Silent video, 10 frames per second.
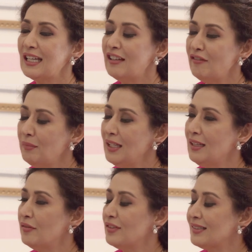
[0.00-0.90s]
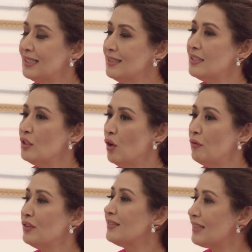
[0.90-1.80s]
give me the facility
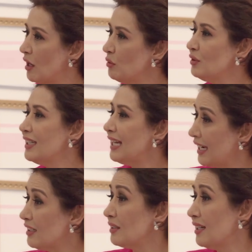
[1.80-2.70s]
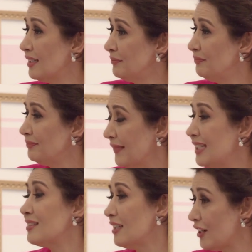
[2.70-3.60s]
of a sound and light
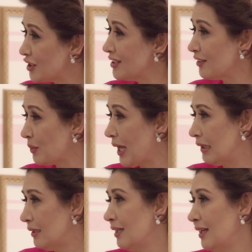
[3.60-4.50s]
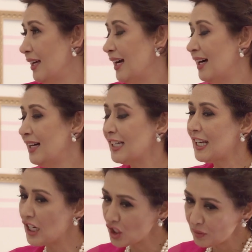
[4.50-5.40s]
installation as well.
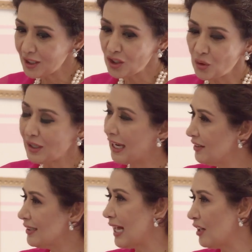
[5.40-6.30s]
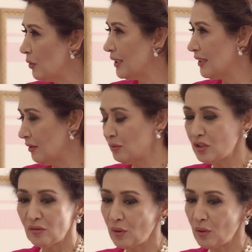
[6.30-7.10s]
Karachi mein show Canvas Gallery pe tha, which is